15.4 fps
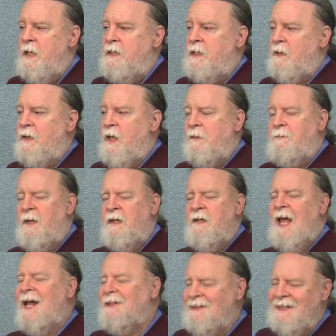there had been
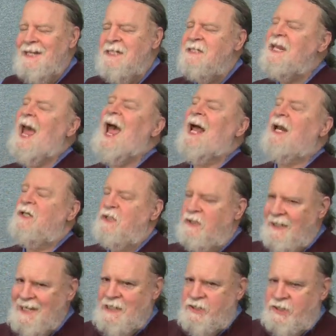at least, at
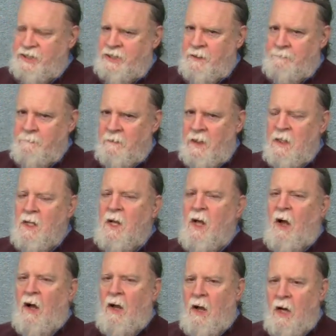least
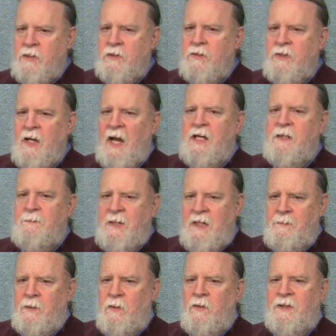190
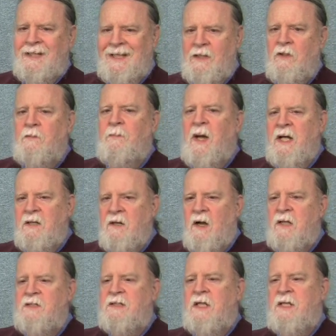people killed by
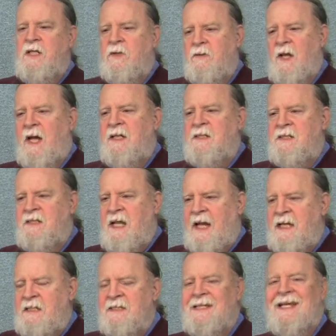guns in the United
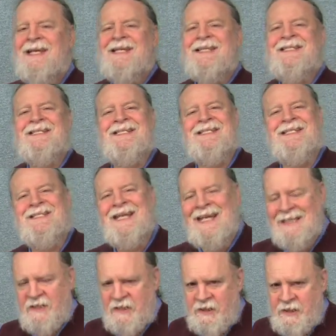States
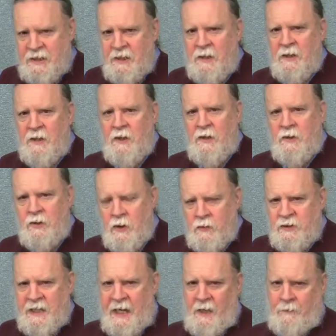since
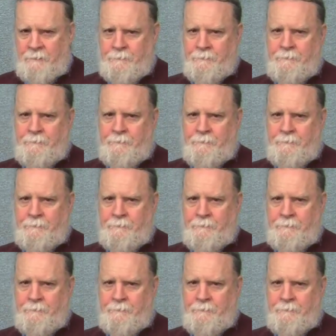Newtown.